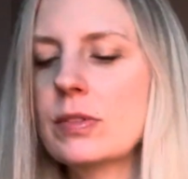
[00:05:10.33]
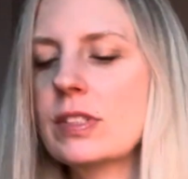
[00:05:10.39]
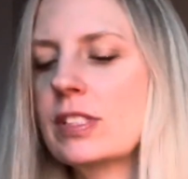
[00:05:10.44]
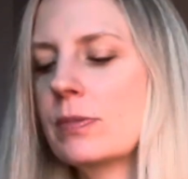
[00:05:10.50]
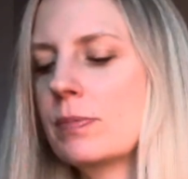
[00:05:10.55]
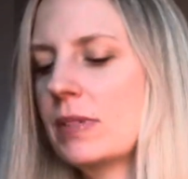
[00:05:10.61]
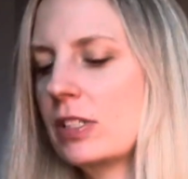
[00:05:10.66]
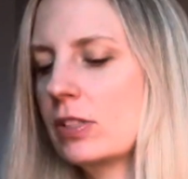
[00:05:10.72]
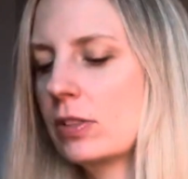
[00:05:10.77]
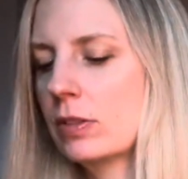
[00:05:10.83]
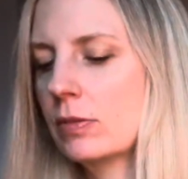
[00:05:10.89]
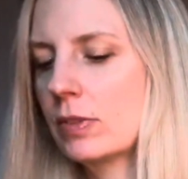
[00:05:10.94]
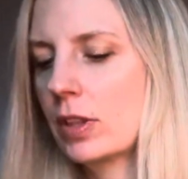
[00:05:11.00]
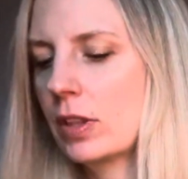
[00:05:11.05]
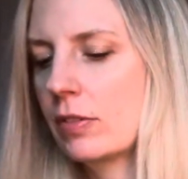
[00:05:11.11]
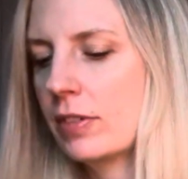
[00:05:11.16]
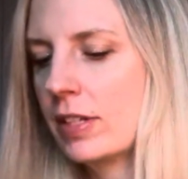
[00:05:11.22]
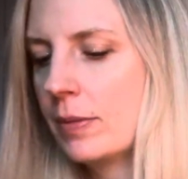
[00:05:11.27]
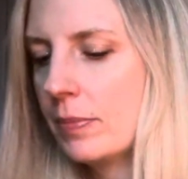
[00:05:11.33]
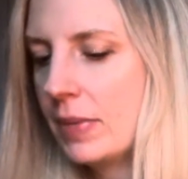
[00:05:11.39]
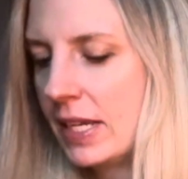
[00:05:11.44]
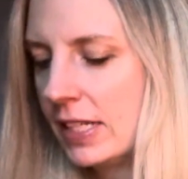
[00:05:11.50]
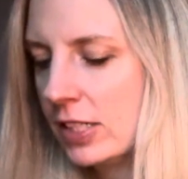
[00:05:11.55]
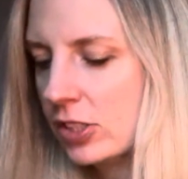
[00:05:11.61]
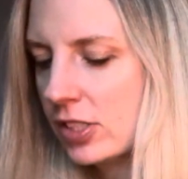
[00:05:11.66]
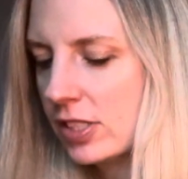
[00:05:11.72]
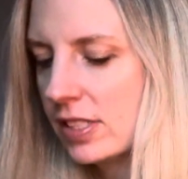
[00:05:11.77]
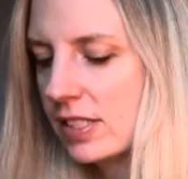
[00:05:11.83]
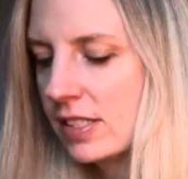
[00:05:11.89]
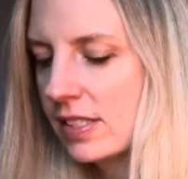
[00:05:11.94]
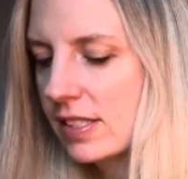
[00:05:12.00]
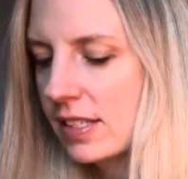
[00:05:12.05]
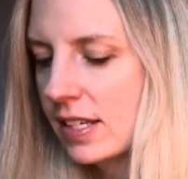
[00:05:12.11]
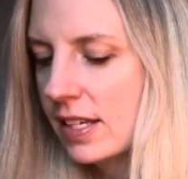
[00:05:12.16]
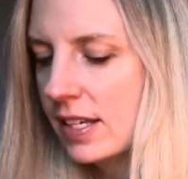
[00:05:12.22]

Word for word: especially with three pages.